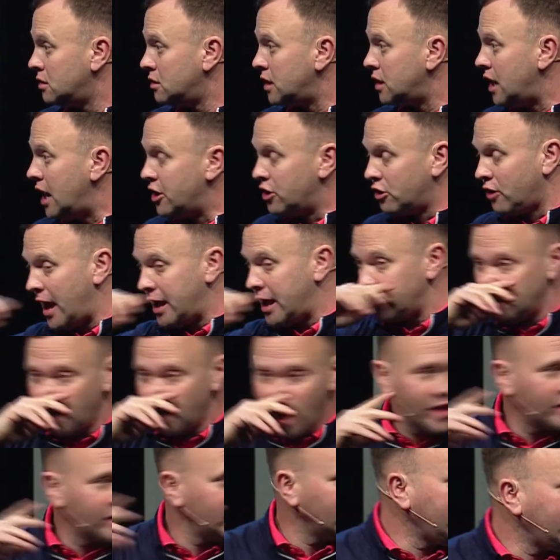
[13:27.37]
And you're like, none
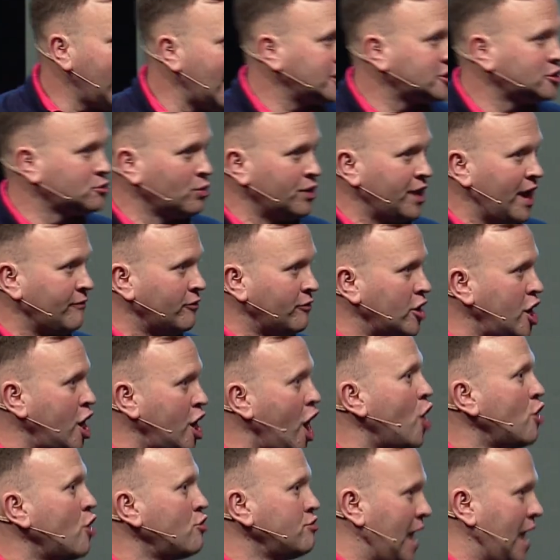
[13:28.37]
of the guests would ever
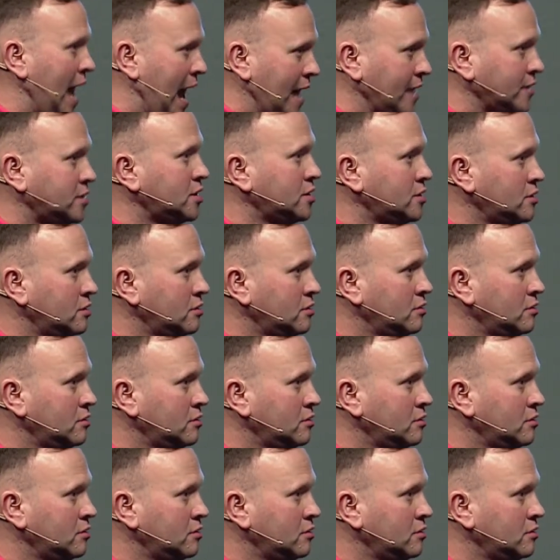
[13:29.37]
know that.